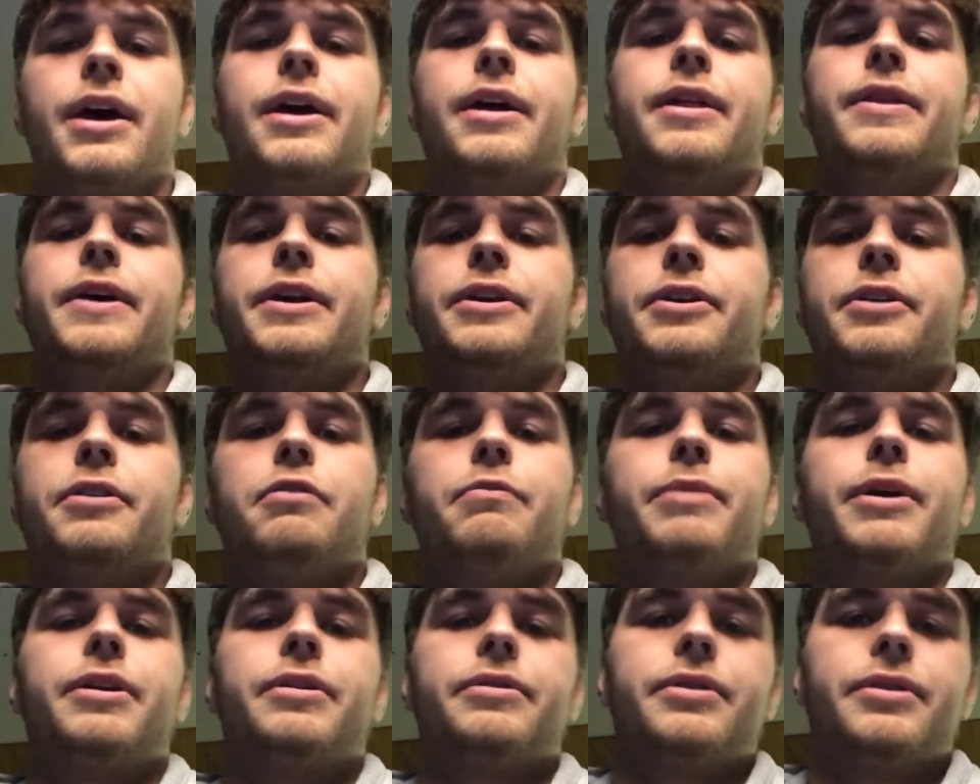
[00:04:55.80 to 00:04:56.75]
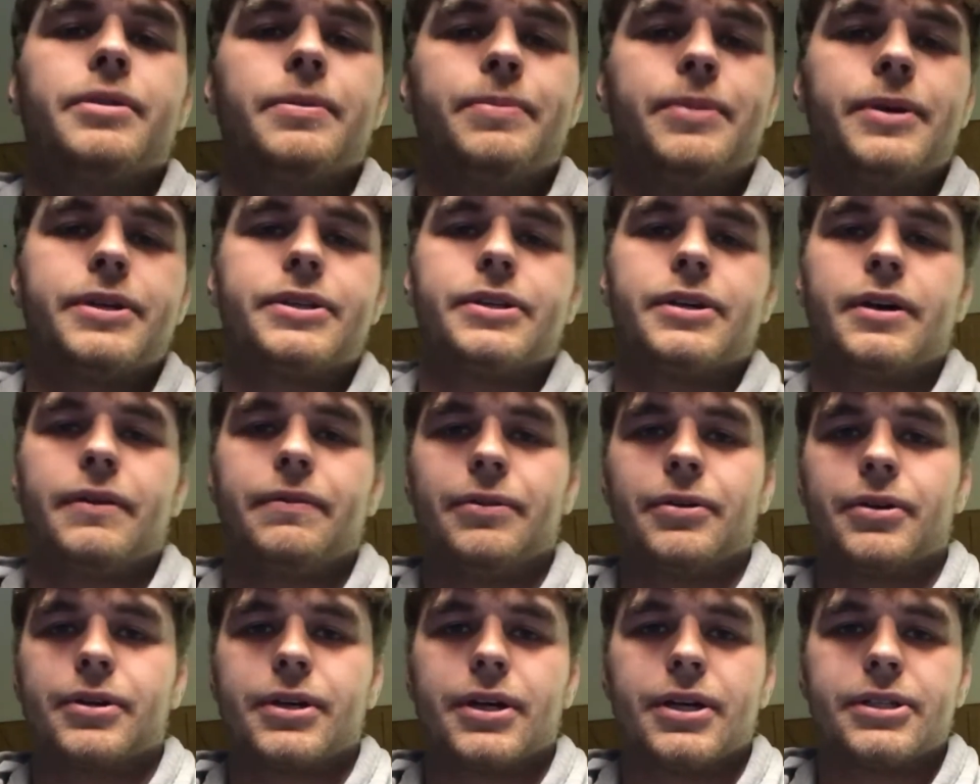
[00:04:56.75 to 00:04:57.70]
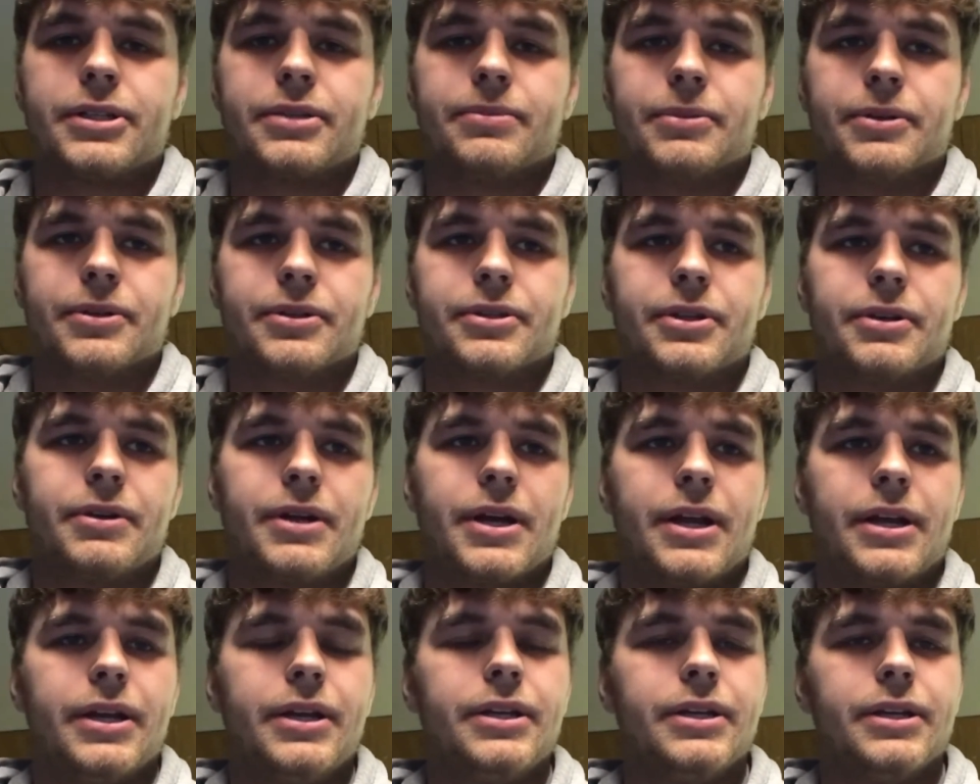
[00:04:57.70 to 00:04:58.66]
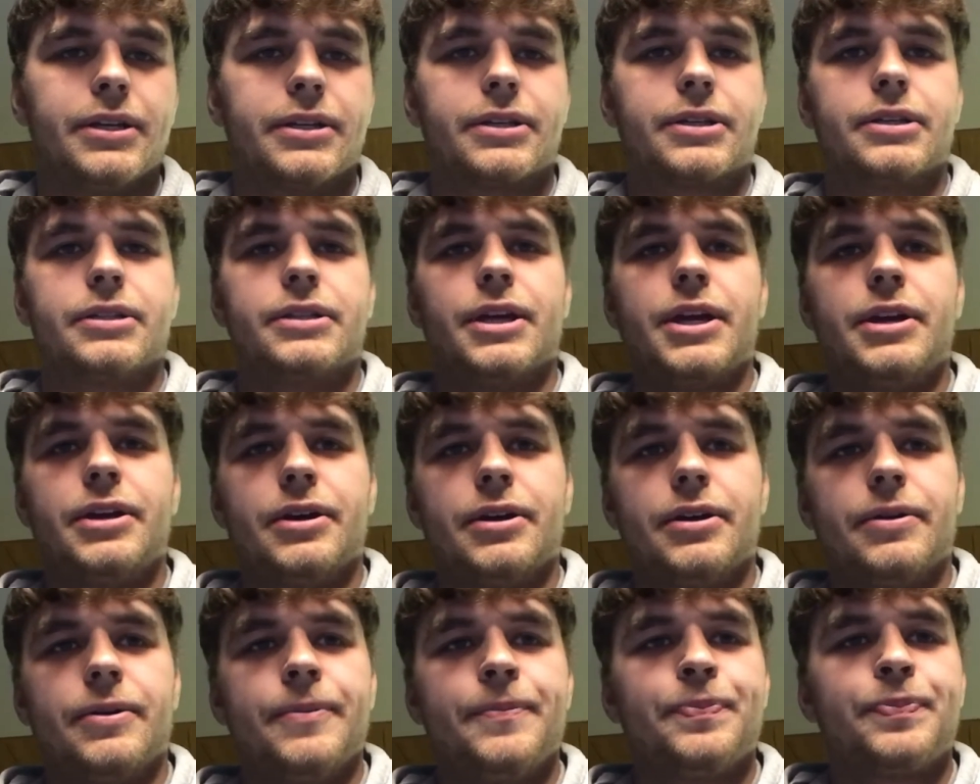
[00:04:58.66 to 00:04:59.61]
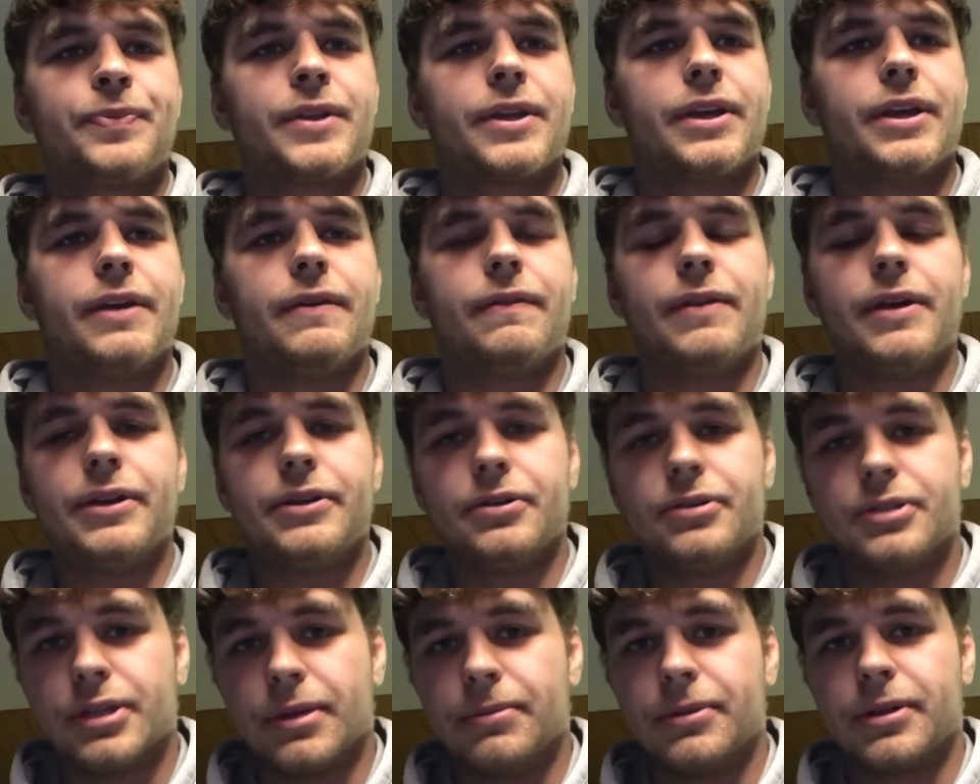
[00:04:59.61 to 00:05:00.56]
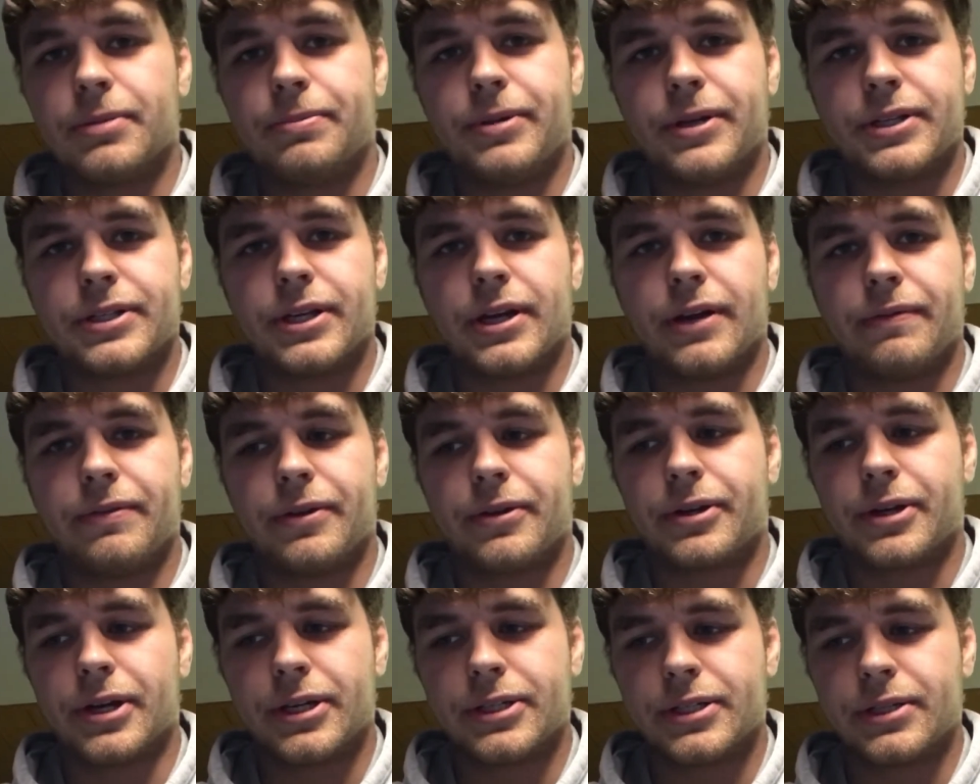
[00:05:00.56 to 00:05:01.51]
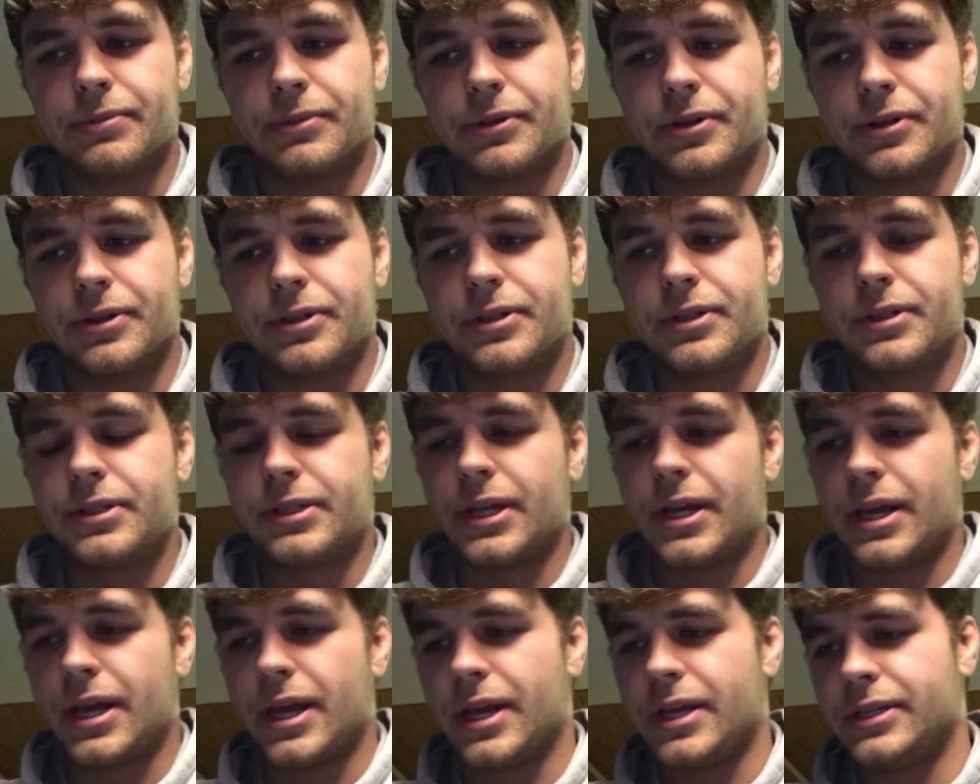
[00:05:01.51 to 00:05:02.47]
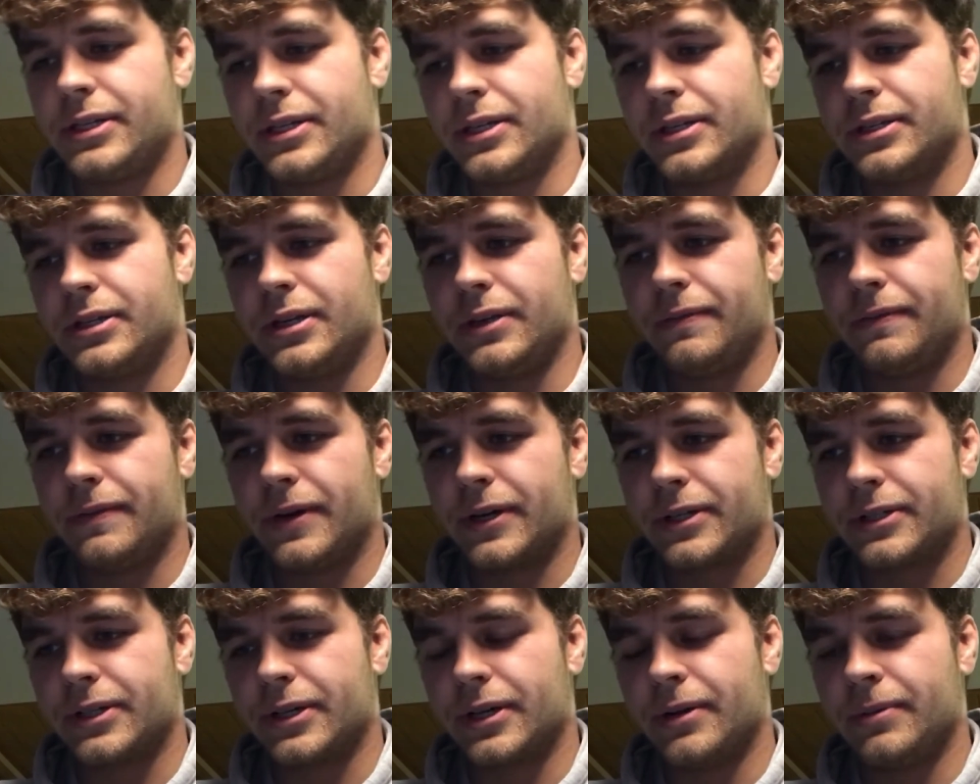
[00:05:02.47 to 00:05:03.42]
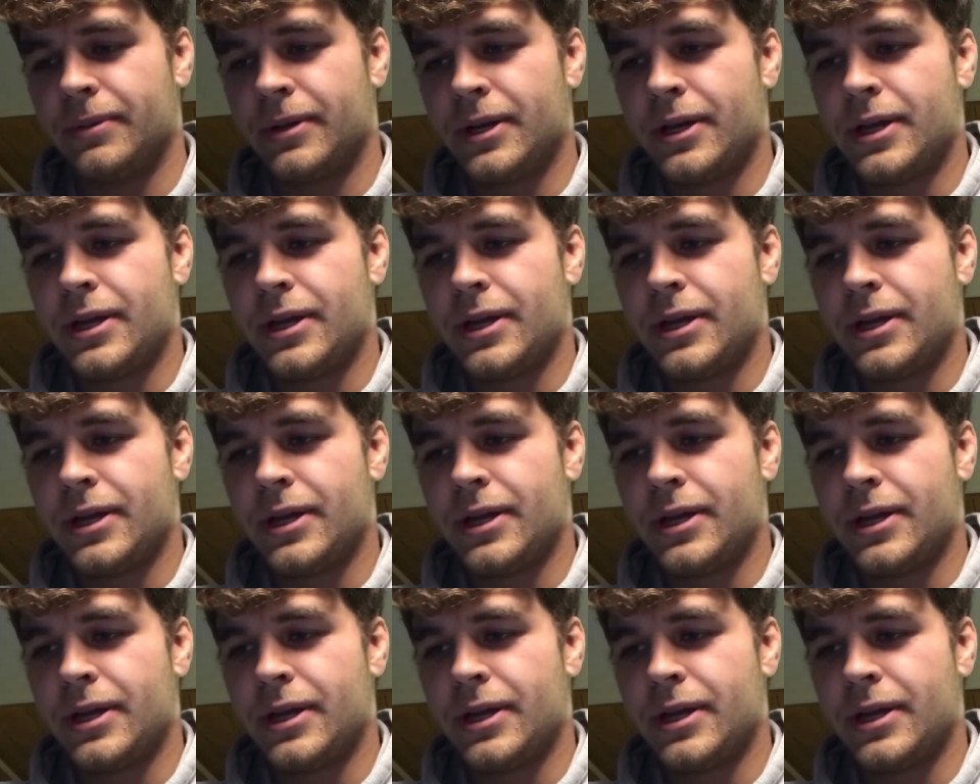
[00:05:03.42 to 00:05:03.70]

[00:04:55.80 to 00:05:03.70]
they know better than to piss off their customers. They're not idiots, because they know if they do something to piss off their customers, say AT&T fucks up,